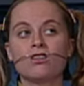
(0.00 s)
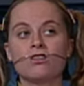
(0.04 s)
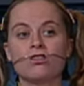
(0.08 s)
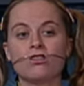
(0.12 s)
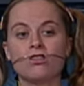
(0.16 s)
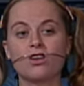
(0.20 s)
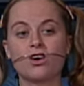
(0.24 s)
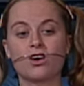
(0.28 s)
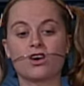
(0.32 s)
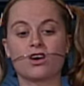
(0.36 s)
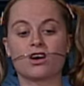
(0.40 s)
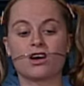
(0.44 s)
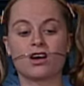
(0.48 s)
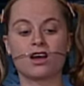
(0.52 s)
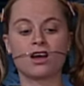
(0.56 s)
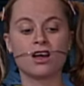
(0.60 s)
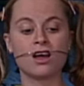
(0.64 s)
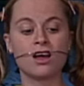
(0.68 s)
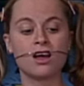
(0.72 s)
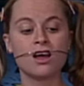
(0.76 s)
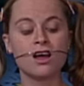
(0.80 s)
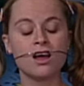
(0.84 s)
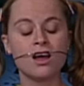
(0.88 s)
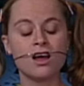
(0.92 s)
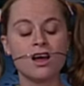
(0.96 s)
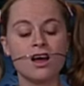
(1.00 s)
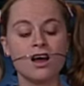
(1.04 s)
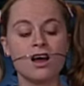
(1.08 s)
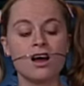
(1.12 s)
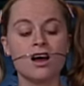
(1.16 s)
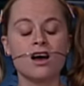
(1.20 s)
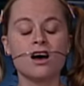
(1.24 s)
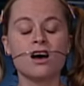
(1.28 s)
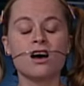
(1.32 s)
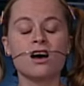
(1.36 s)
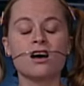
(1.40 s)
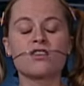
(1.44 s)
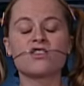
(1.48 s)
Look,
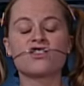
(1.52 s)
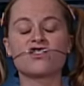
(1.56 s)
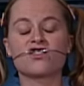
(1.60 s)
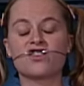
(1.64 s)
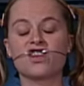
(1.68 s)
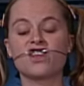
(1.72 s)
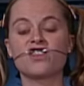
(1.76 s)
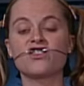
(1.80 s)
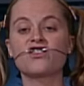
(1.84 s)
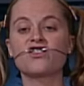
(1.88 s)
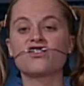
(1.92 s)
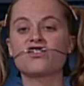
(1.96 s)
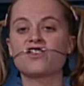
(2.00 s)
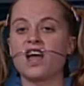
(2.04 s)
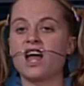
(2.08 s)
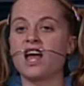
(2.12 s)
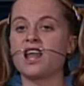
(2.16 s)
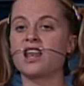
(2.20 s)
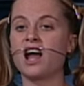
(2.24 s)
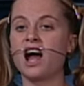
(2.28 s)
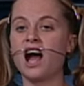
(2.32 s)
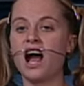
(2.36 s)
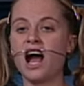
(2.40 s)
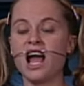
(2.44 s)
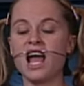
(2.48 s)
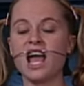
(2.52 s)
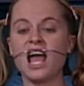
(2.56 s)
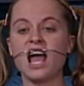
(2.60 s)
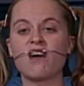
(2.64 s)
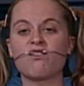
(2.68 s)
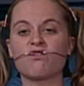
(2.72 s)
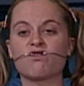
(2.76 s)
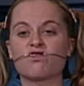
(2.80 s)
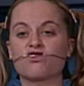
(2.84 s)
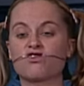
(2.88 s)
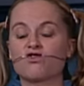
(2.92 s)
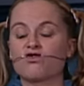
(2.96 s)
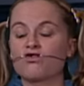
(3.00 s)
since then, I
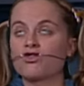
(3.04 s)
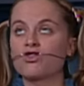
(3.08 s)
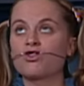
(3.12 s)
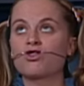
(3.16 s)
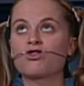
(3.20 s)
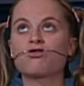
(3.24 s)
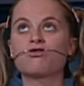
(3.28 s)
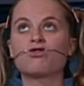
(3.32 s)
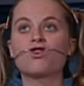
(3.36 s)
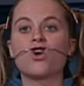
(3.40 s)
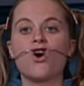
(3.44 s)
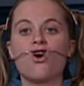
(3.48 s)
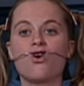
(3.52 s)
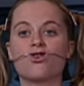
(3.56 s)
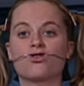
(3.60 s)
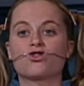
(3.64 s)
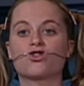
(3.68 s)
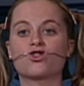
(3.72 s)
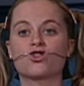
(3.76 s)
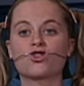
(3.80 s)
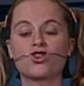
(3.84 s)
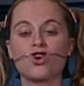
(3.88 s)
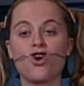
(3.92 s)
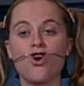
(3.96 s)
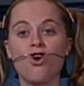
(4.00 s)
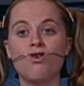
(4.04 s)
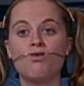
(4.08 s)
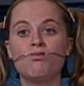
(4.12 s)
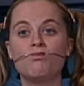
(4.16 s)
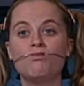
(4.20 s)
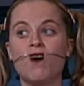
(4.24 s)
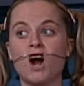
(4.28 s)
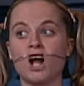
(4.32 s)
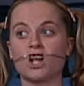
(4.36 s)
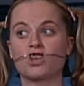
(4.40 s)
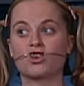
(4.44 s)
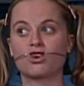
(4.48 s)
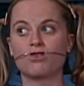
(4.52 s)
have grown so
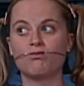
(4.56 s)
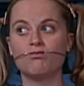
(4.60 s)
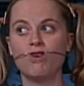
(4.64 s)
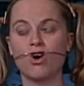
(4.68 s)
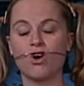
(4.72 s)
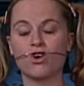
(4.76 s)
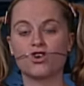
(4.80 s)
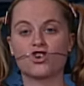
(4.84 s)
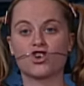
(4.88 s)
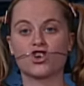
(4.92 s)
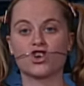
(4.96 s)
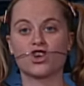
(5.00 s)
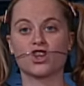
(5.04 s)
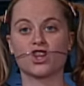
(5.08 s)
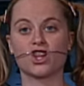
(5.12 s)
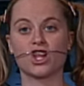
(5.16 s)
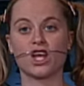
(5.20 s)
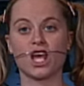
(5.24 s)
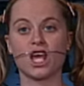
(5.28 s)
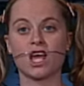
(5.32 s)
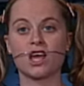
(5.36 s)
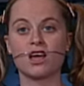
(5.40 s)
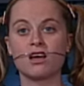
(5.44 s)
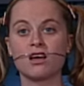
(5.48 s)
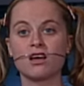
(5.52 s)
much emotionally.